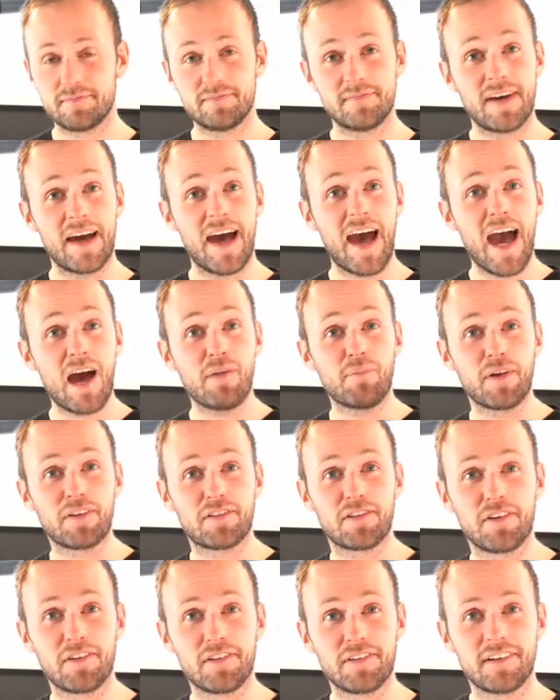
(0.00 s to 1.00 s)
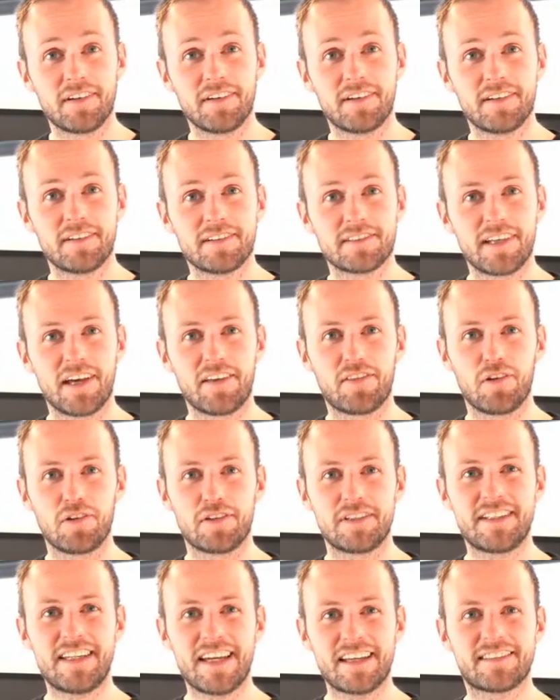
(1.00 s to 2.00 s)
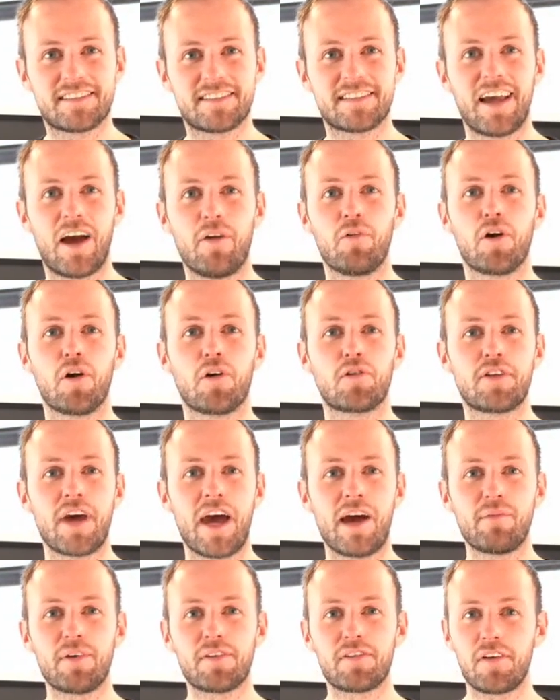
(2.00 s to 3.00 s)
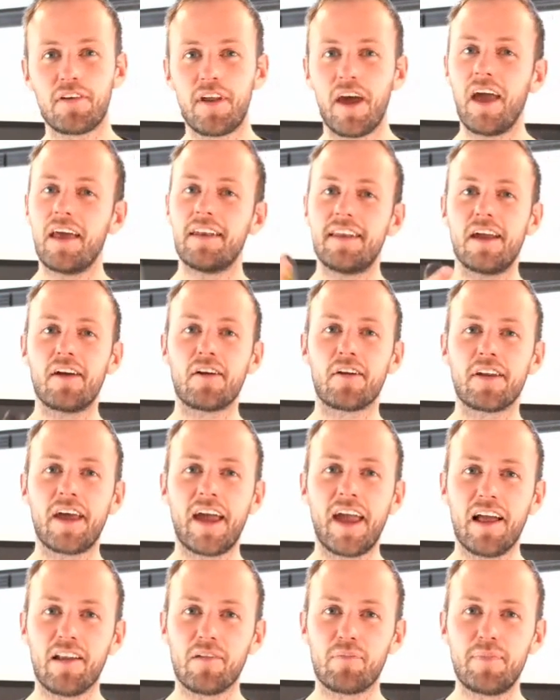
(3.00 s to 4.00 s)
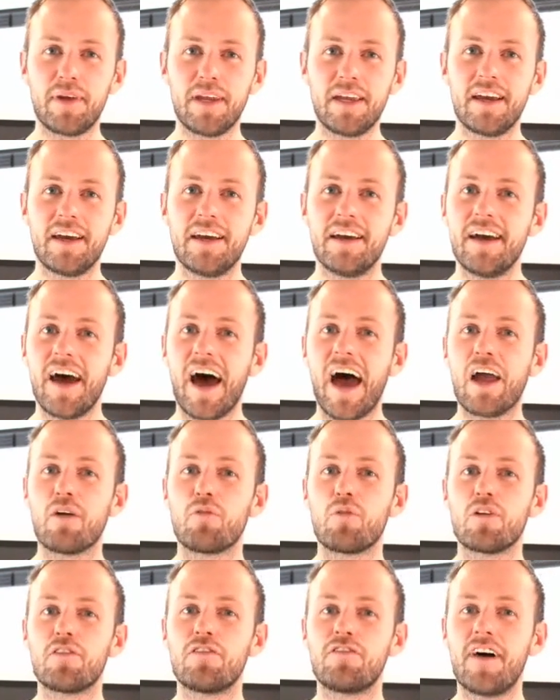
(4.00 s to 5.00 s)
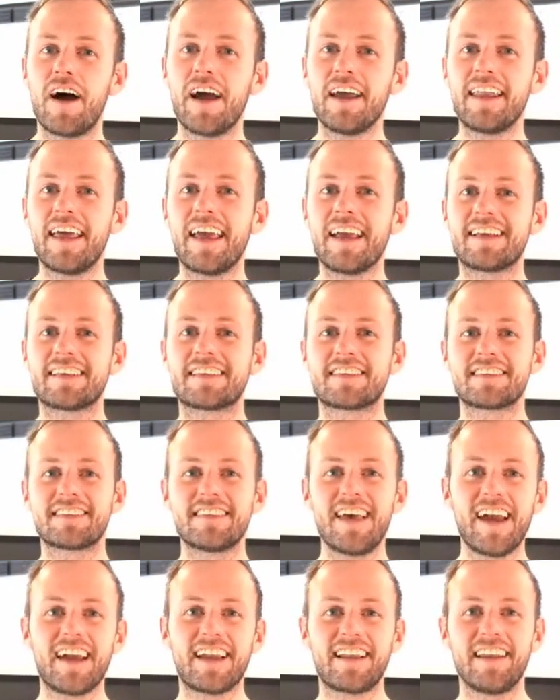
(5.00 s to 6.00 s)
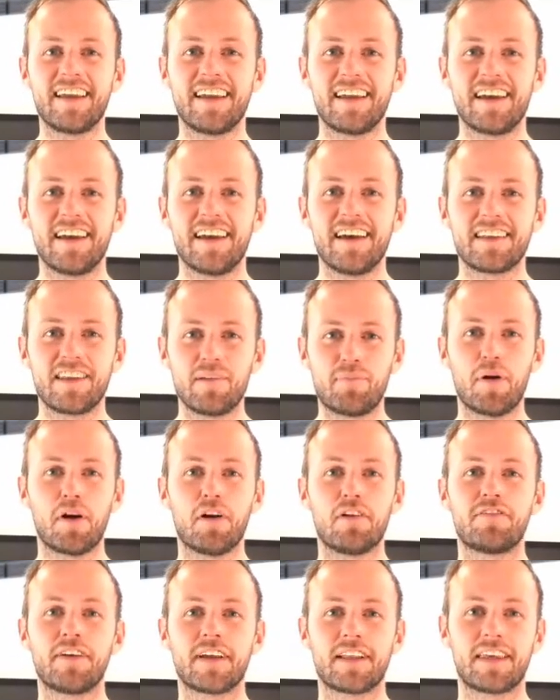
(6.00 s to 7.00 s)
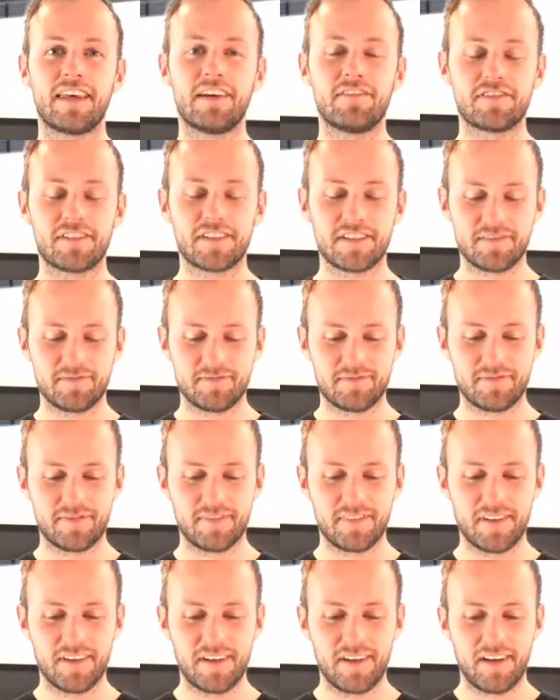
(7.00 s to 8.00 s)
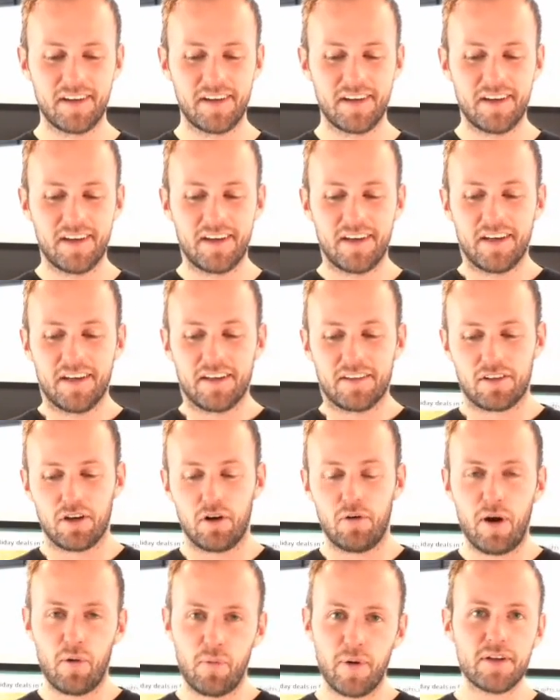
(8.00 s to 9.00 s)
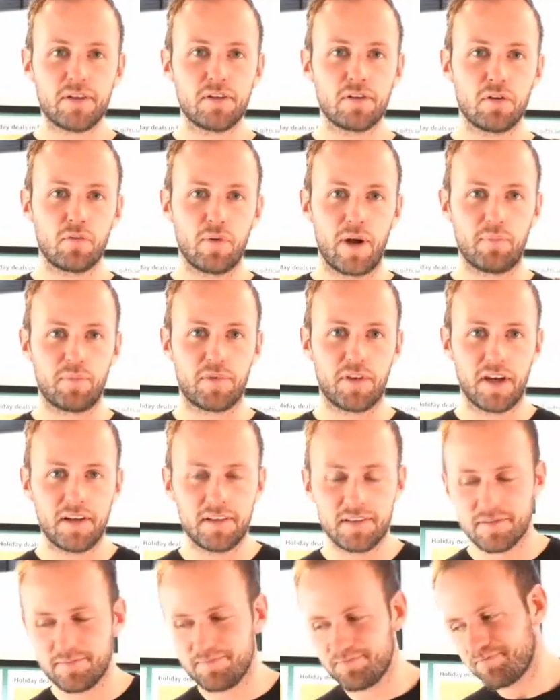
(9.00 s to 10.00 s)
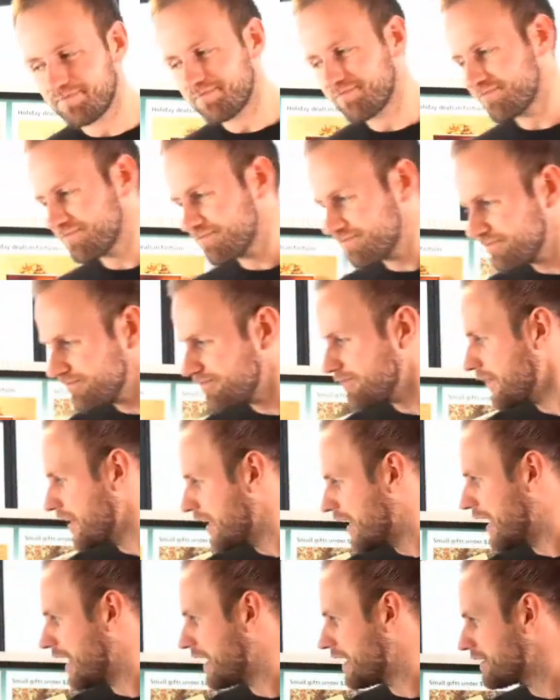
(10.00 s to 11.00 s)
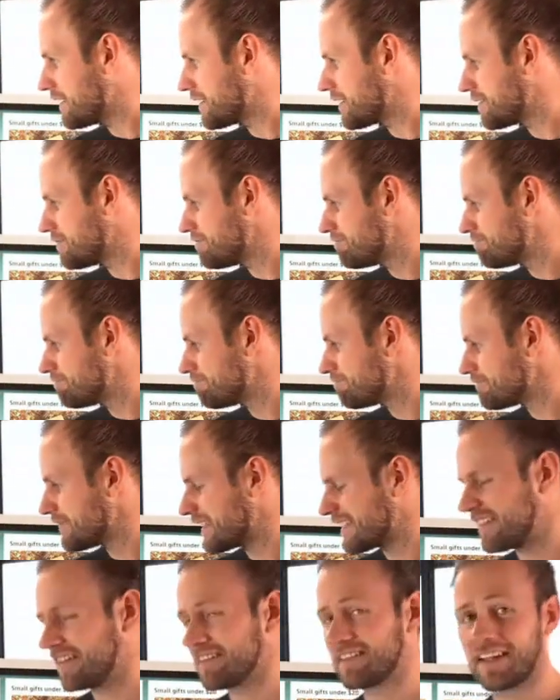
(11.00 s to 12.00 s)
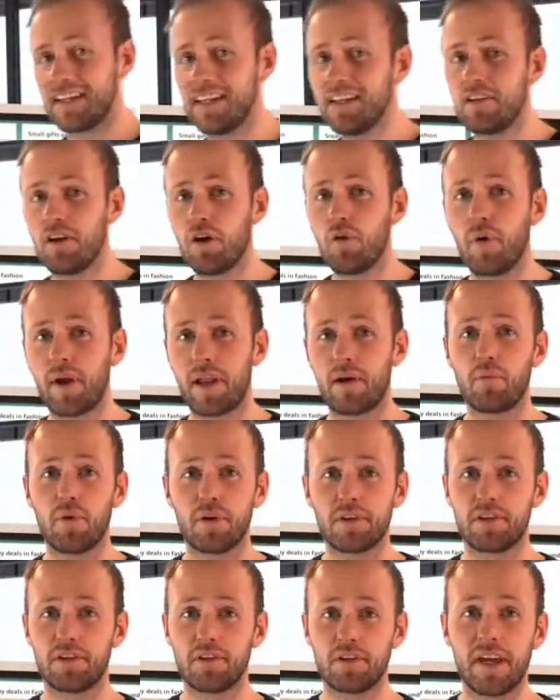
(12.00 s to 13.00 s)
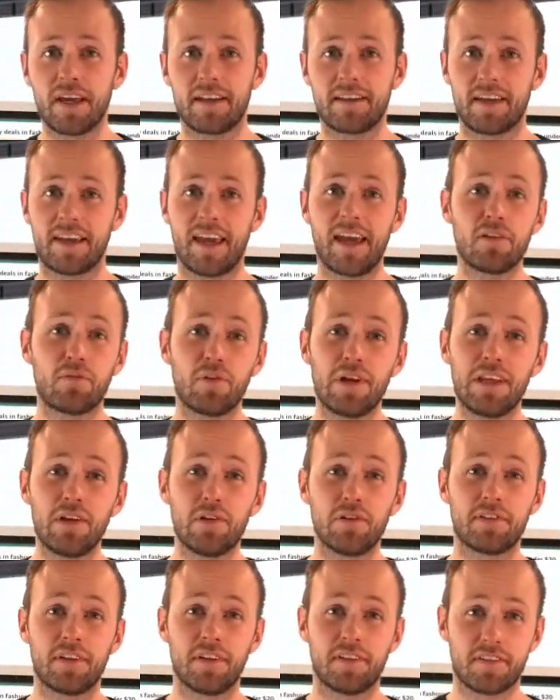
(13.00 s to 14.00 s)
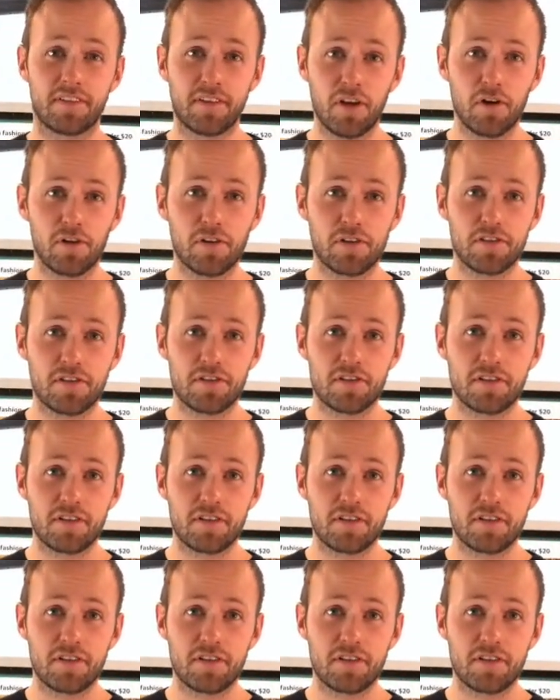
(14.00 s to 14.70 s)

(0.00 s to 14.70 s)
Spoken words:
Amazon. So I thought, yes, I will go to Amazon. They're going to help me. I will find exactly the perfect gift. So I went to the website. And since I didn't know what I wanted to get, I can't really use the search